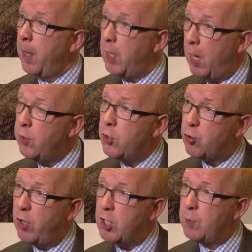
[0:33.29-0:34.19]
London's
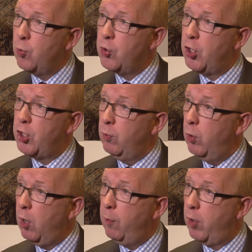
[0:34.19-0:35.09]
transport system
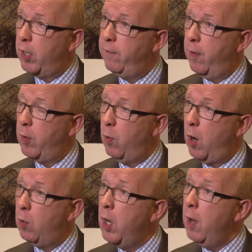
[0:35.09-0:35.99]
will operate very
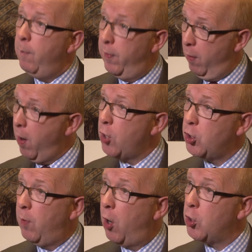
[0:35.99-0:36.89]
well, but there are
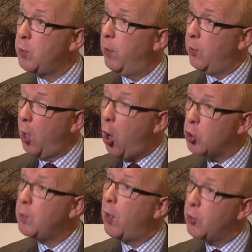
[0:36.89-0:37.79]
some
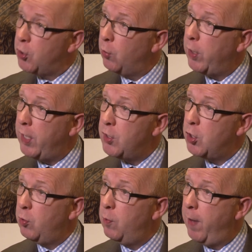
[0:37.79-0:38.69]
hotspots that we need
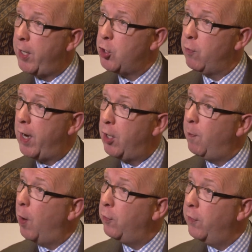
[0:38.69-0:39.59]
to manage around,
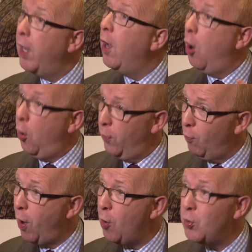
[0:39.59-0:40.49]
both on the
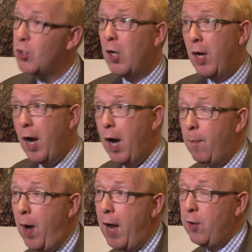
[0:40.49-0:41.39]
roads
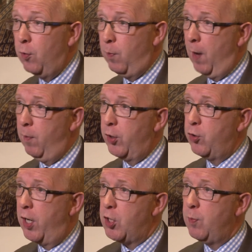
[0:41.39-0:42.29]
and on public
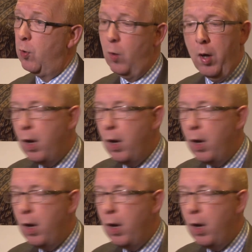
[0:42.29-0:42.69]
transport.